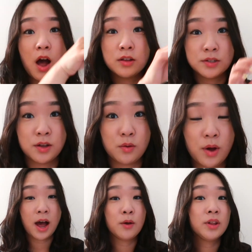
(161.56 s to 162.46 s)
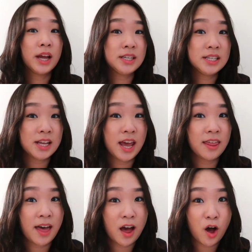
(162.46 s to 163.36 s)
Also, I would like to say
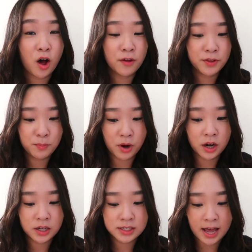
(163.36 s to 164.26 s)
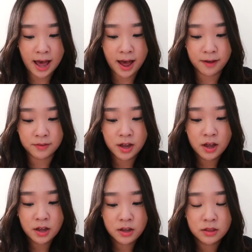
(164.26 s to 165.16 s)
that all of their products have
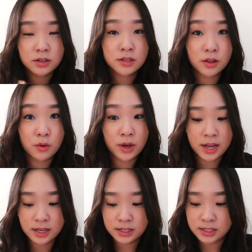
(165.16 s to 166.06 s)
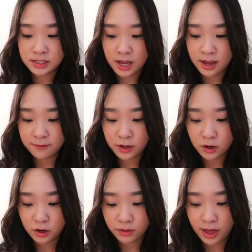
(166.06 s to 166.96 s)
the slogan, save the
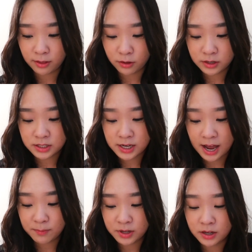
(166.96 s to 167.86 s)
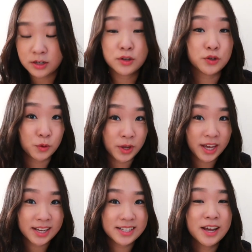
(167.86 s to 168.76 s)
earth and look damn good doing
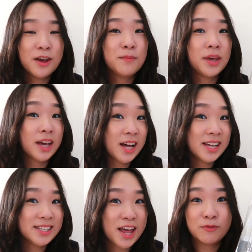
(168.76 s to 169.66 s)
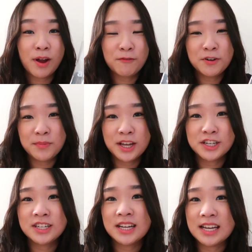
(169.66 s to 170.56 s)
it. Because
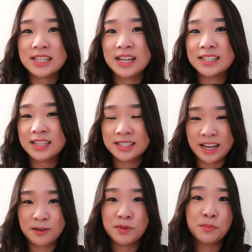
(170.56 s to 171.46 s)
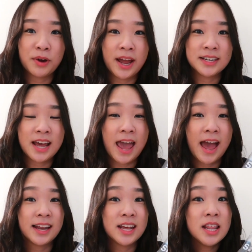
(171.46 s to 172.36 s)
Reformation is a sustainable brand
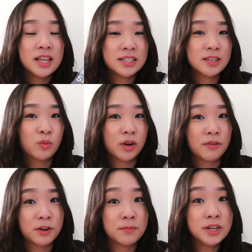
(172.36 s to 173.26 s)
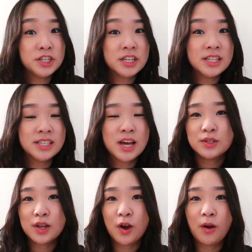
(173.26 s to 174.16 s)
and this is one of their missions,
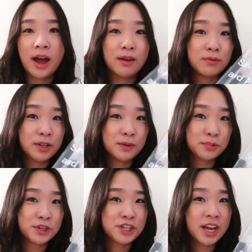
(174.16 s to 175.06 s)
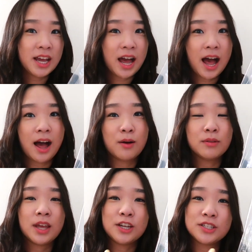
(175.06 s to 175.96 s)
so I really appreciate how
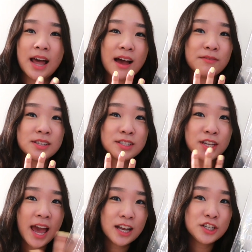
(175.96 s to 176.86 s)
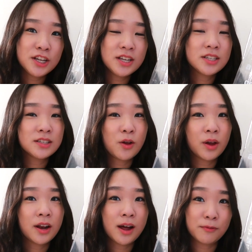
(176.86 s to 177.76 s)
they just have this catchy
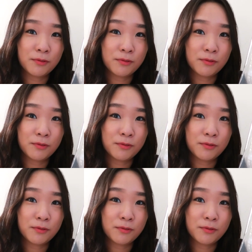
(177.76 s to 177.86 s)
slogan up